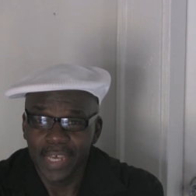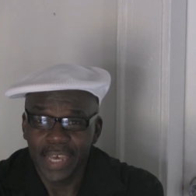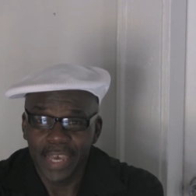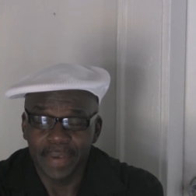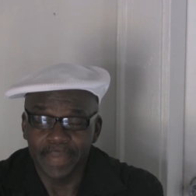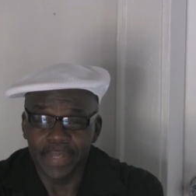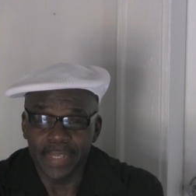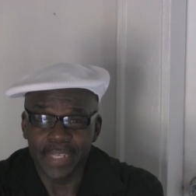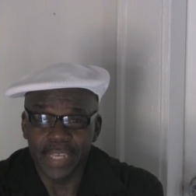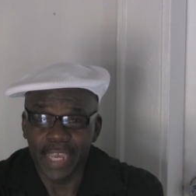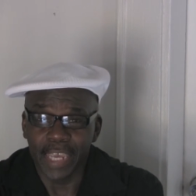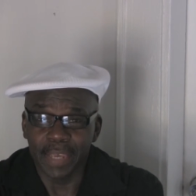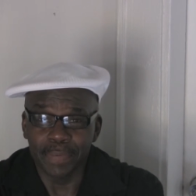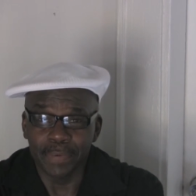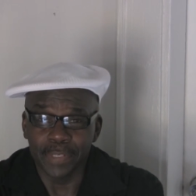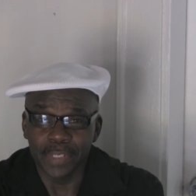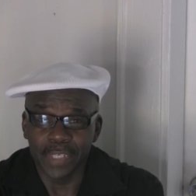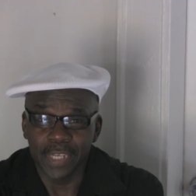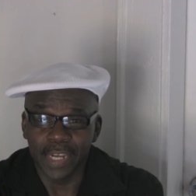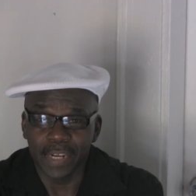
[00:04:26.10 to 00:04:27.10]
have the
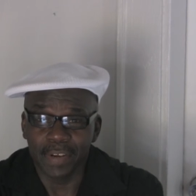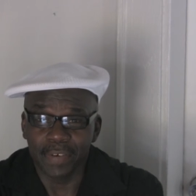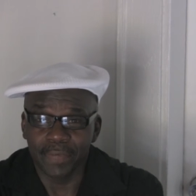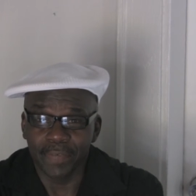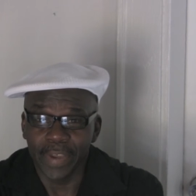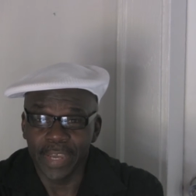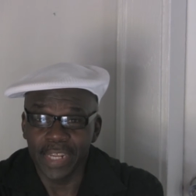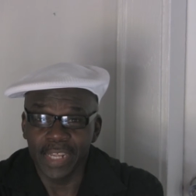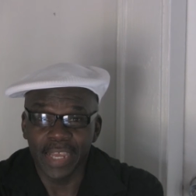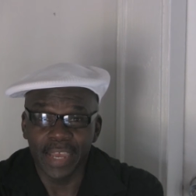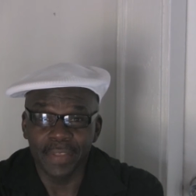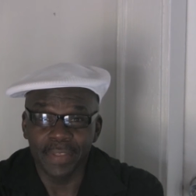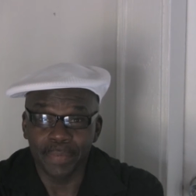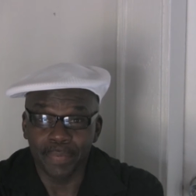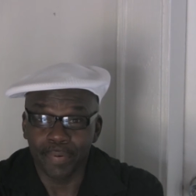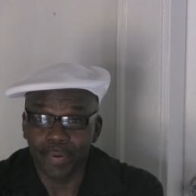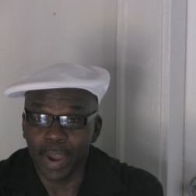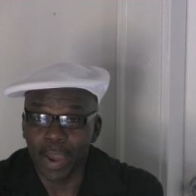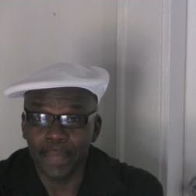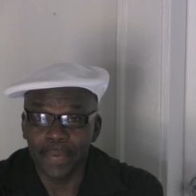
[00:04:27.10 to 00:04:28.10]
tables decorated, have the
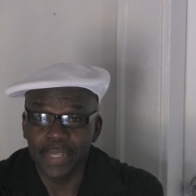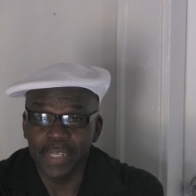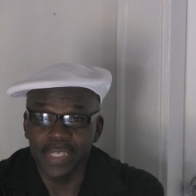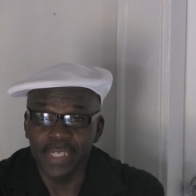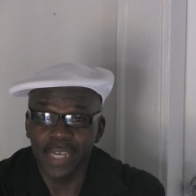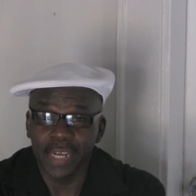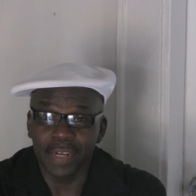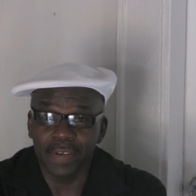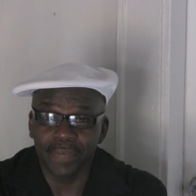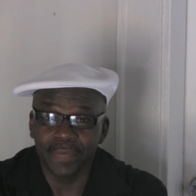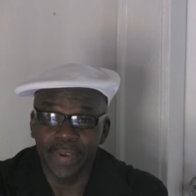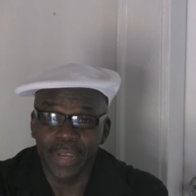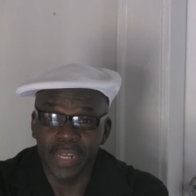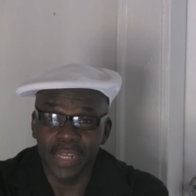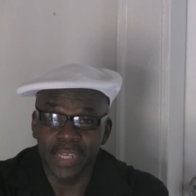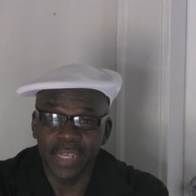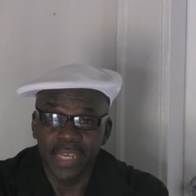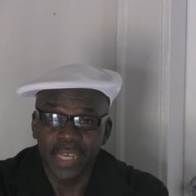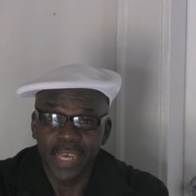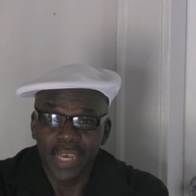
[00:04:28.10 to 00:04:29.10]
property
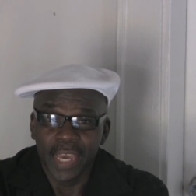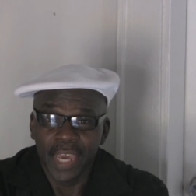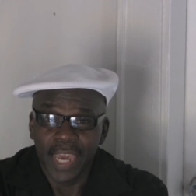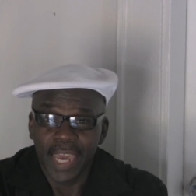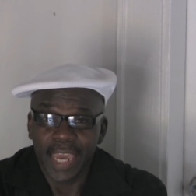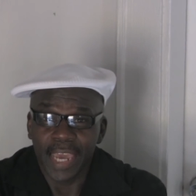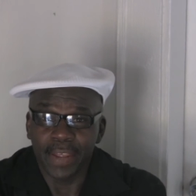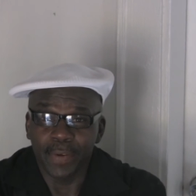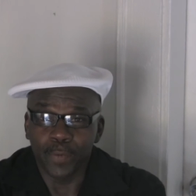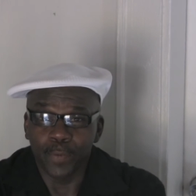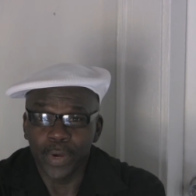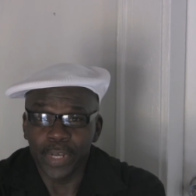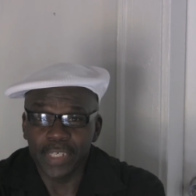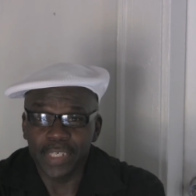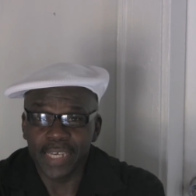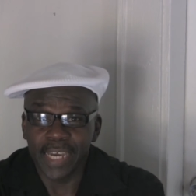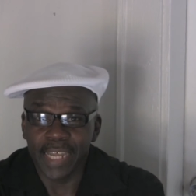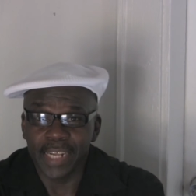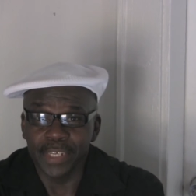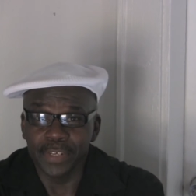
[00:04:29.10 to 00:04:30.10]
decorated. And
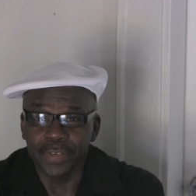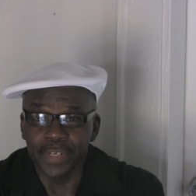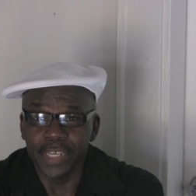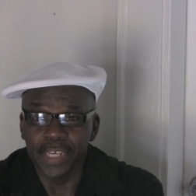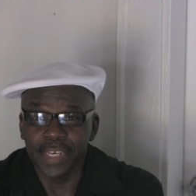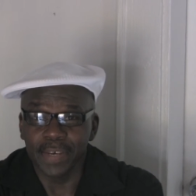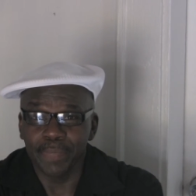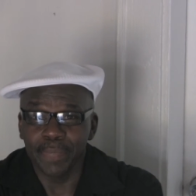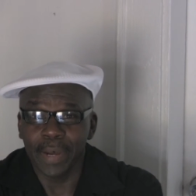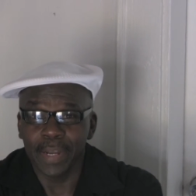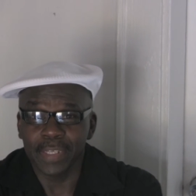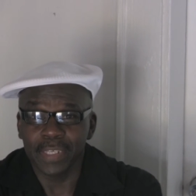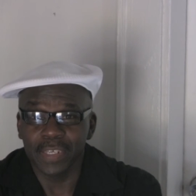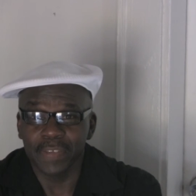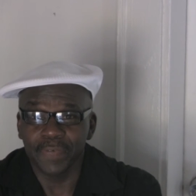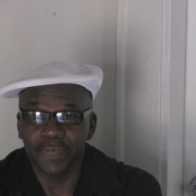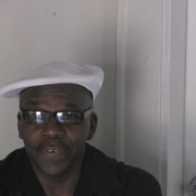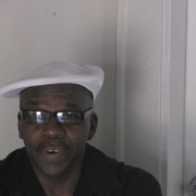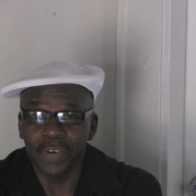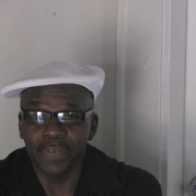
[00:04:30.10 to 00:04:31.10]
what's kind of unique about
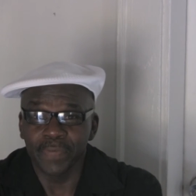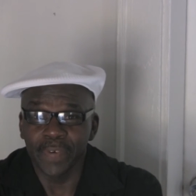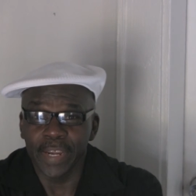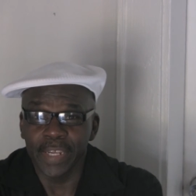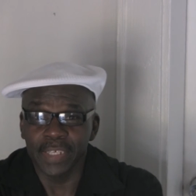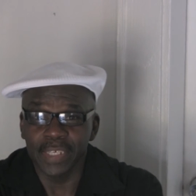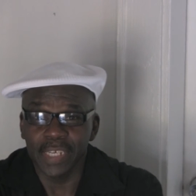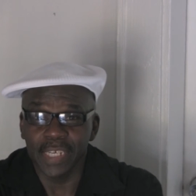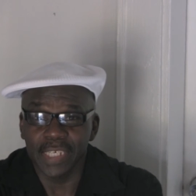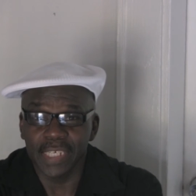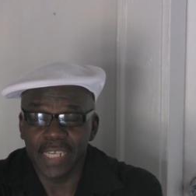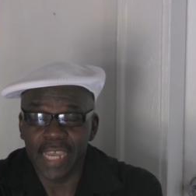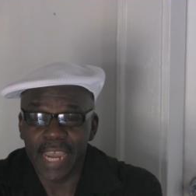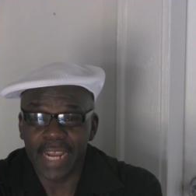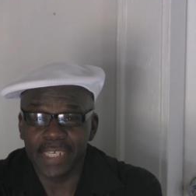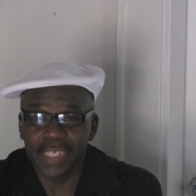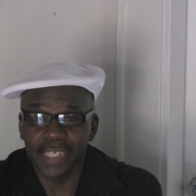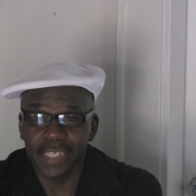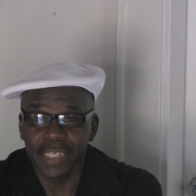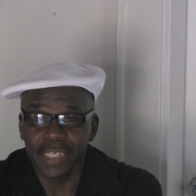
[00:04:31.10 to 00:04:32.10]
this fundraiser is
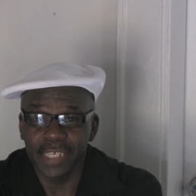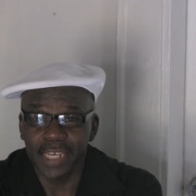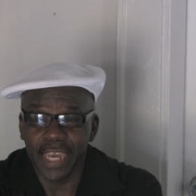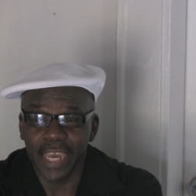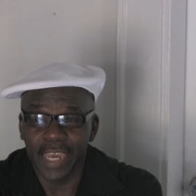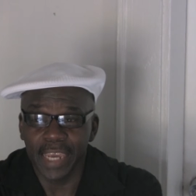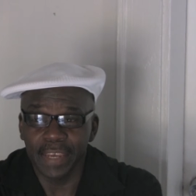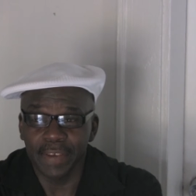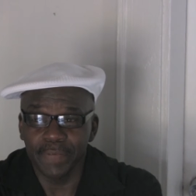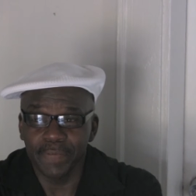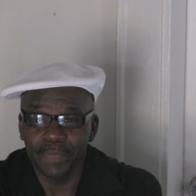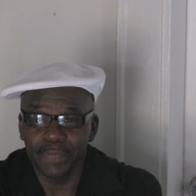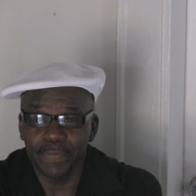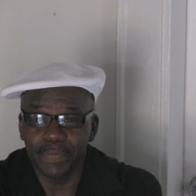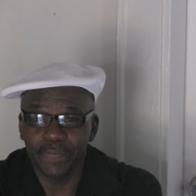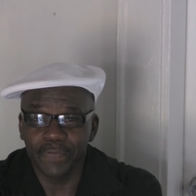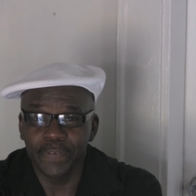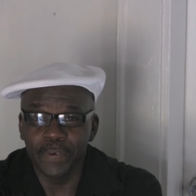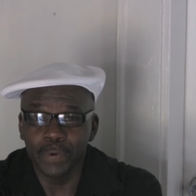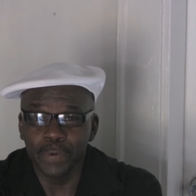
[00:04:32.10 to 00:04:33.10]
actually a
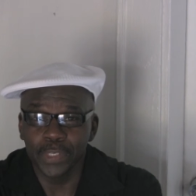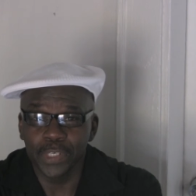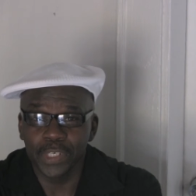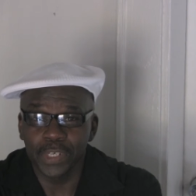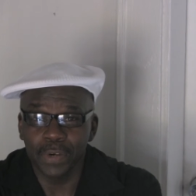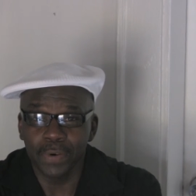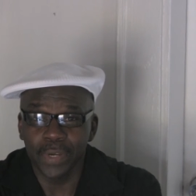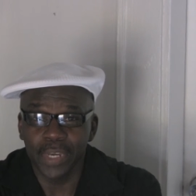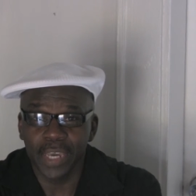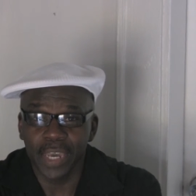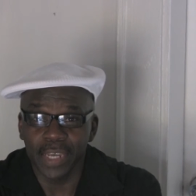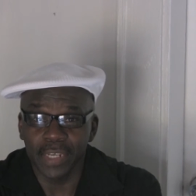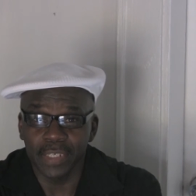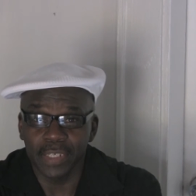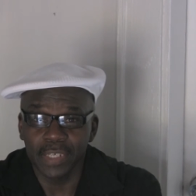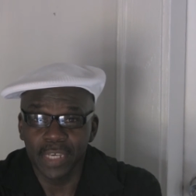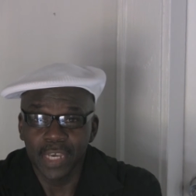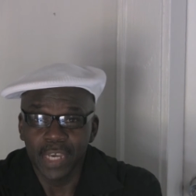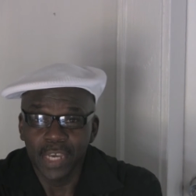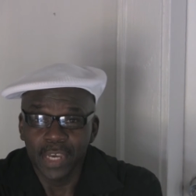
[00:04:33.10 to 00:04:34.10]
food
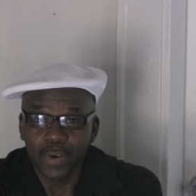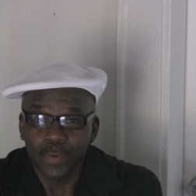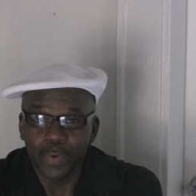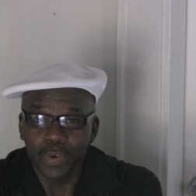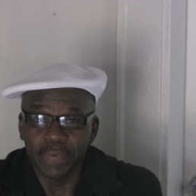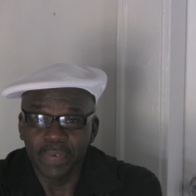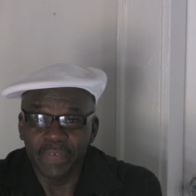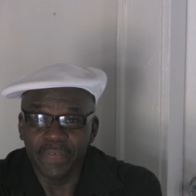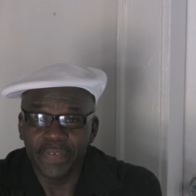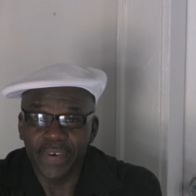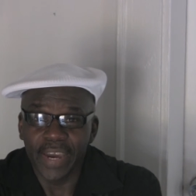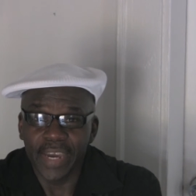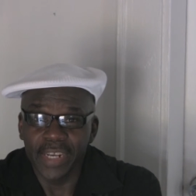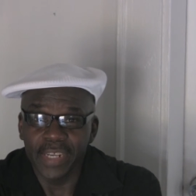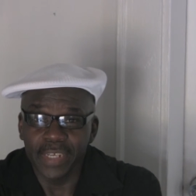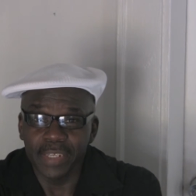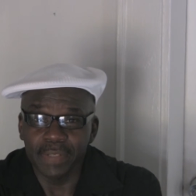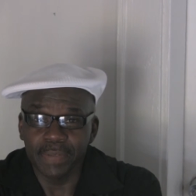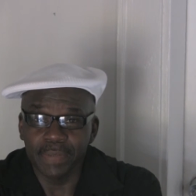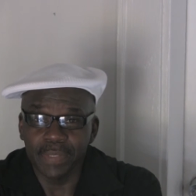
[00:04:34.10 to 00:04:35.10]
showcase. We've
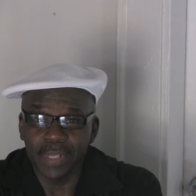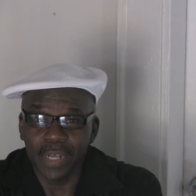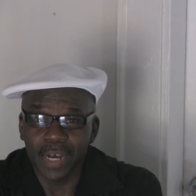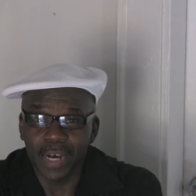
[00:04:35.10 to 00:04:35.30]
invited